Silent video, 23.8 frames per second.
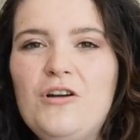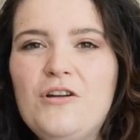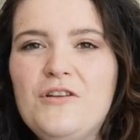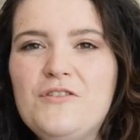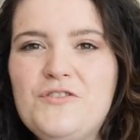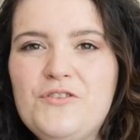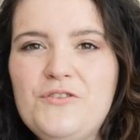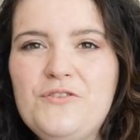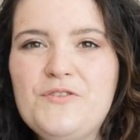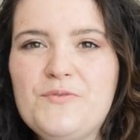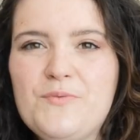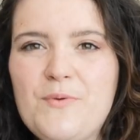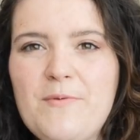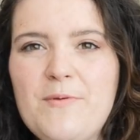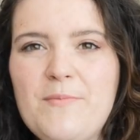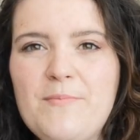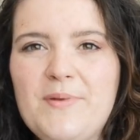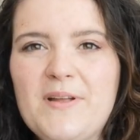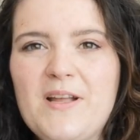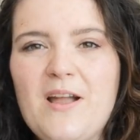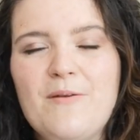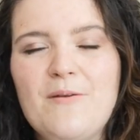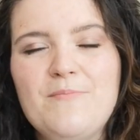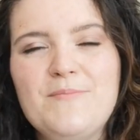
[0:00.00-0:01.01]
As soon as women
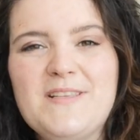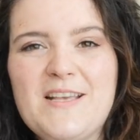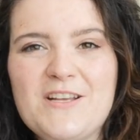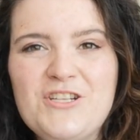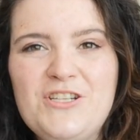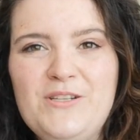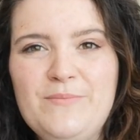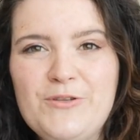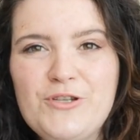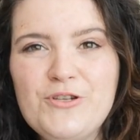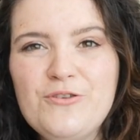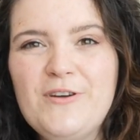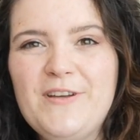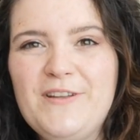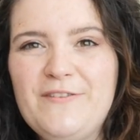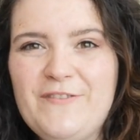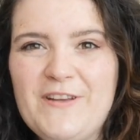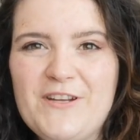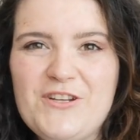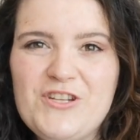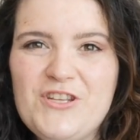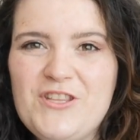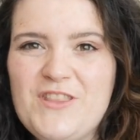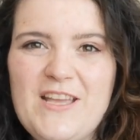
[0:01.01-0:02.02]
become sexually mature in
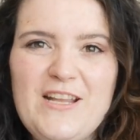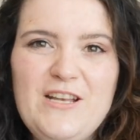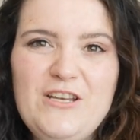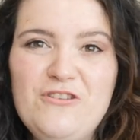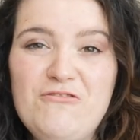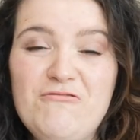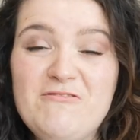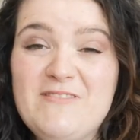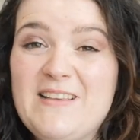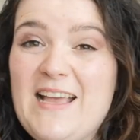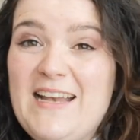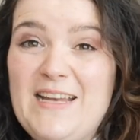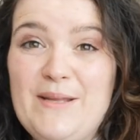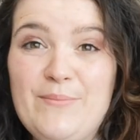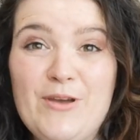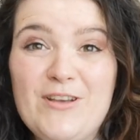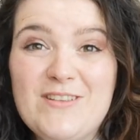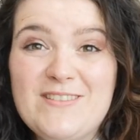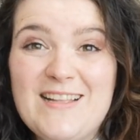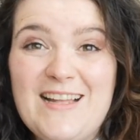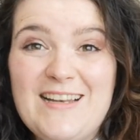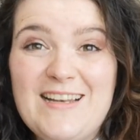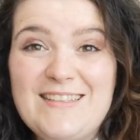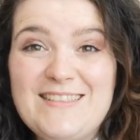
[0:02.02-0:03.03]
fiction, they lose any
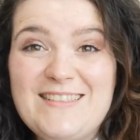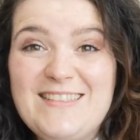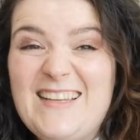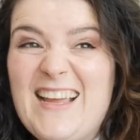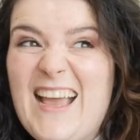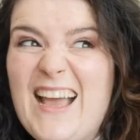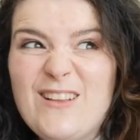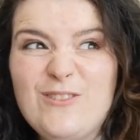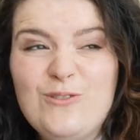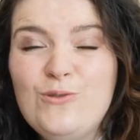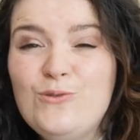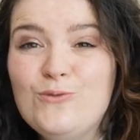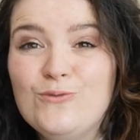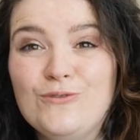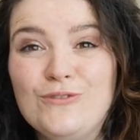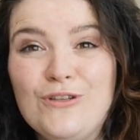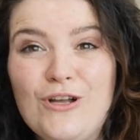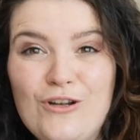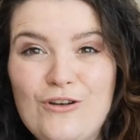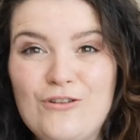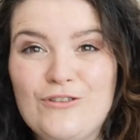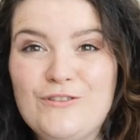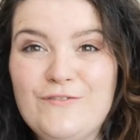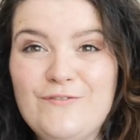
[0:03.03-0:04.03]
personality at all
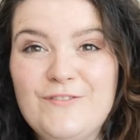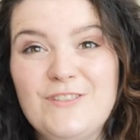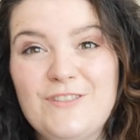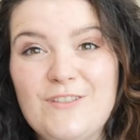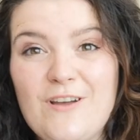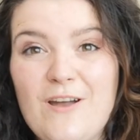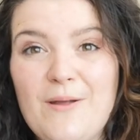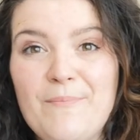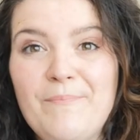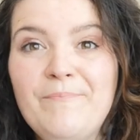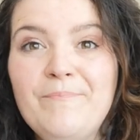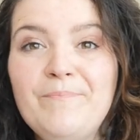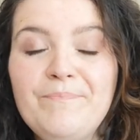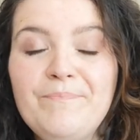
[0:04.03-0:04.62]
a lot of the time.